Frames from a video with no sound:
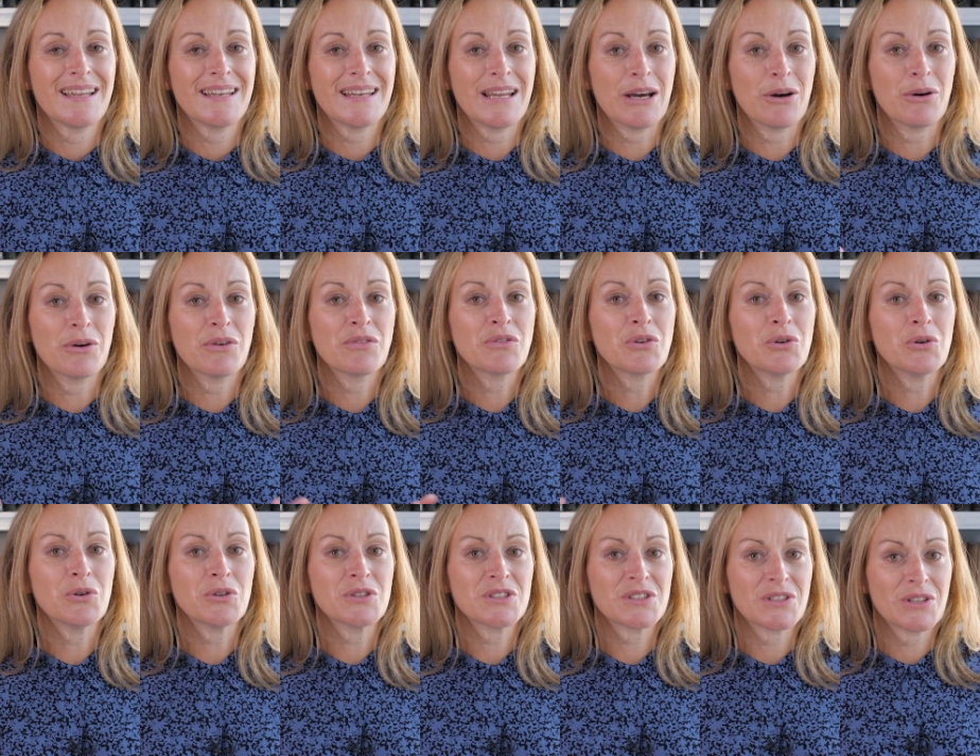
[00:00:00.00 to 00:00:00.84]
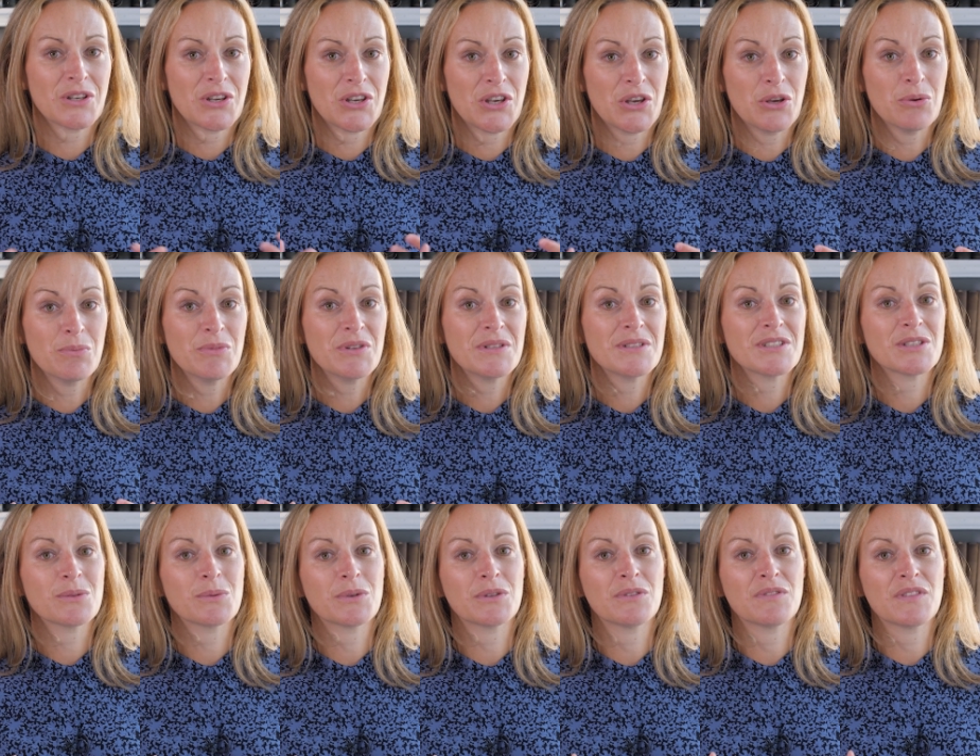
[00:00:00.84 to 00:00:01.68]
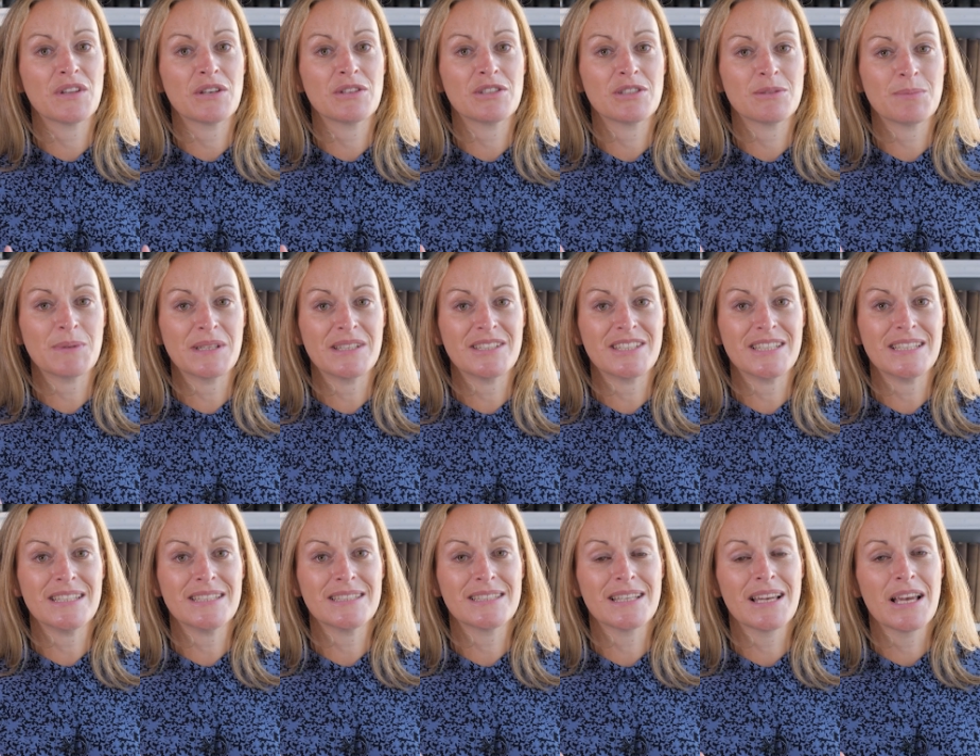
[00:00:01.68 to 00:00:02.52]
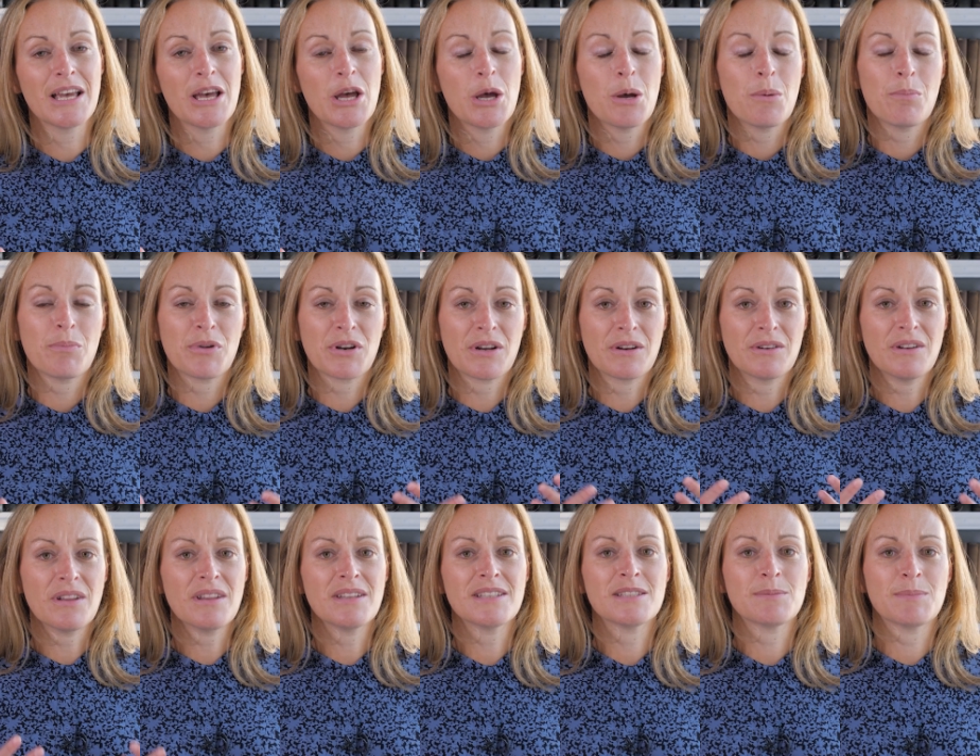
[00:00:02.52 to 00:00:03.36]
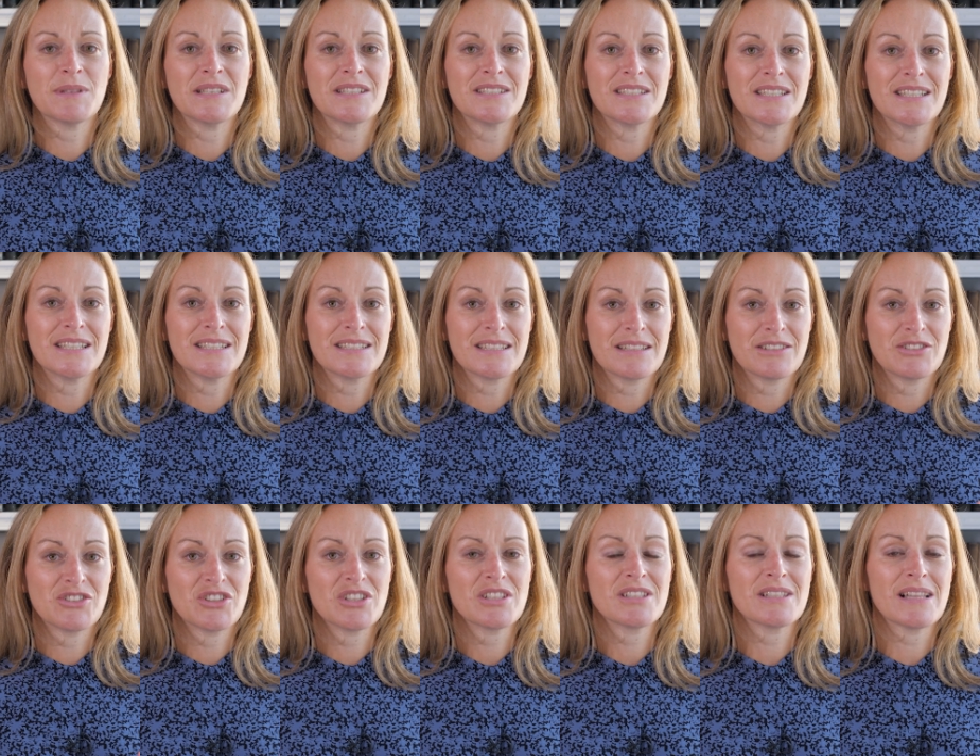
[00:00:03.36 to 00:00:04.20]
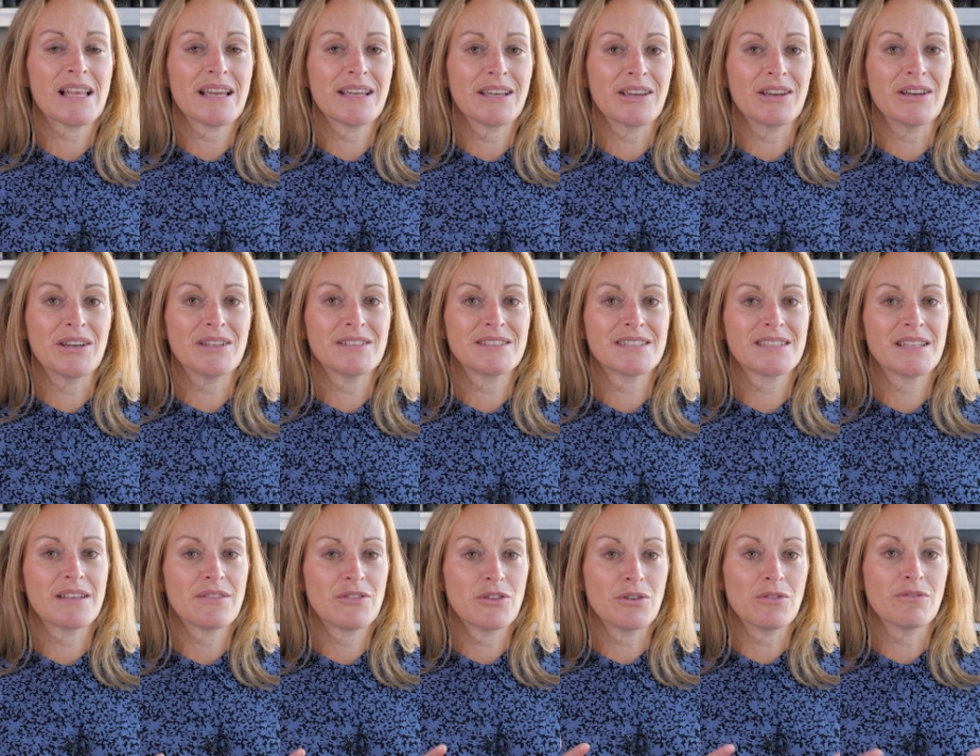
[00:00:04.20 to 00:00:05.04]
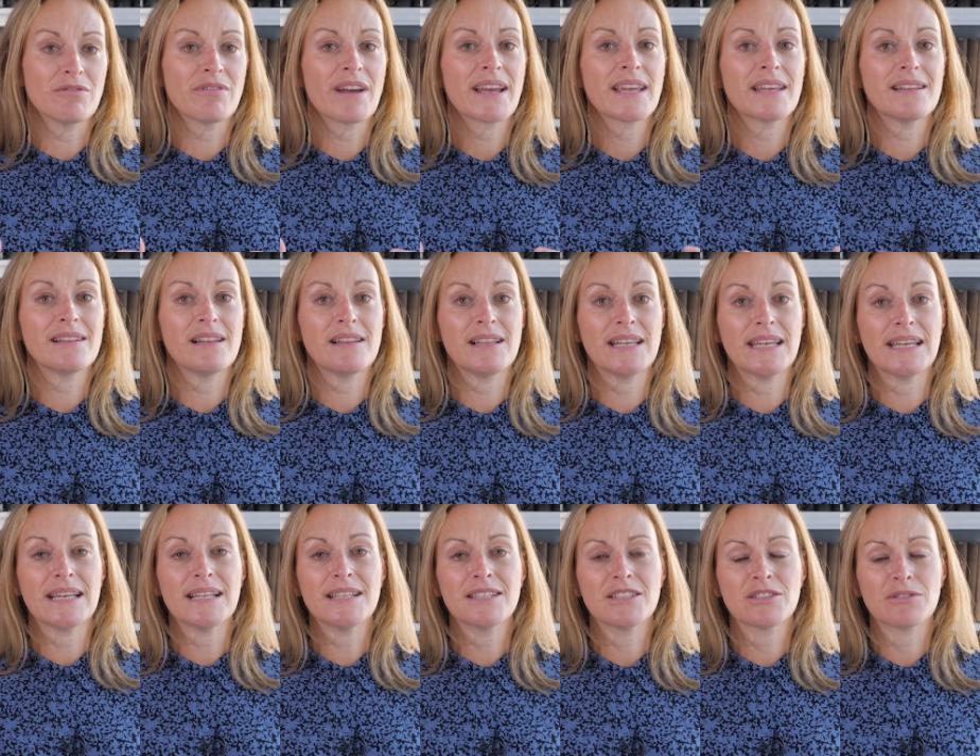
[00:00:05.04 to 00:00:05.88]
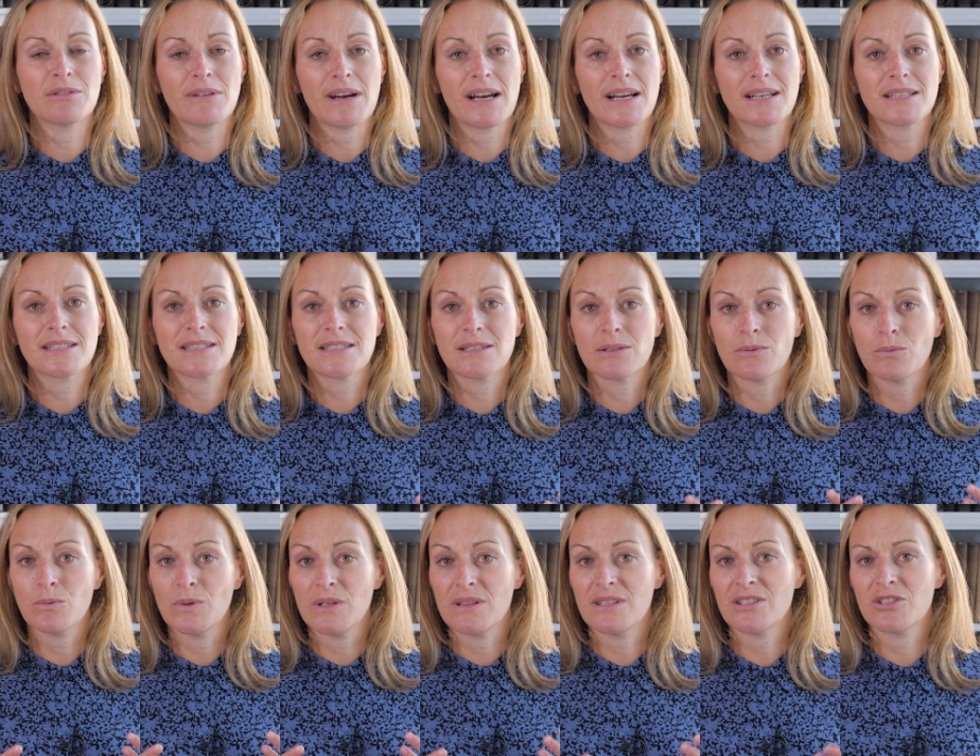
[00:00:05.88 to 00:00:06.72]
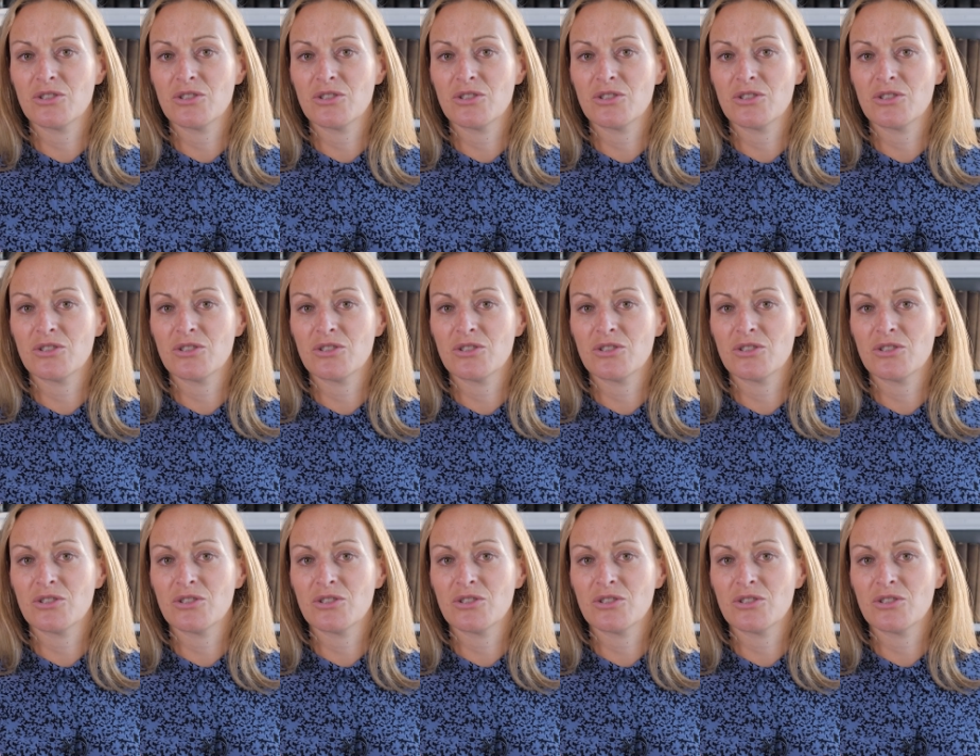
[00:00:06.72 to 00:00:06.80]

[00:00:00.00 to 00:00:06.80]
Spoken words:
Now, of course, humans are one of those species, but another species, just like us, that regularly interacts with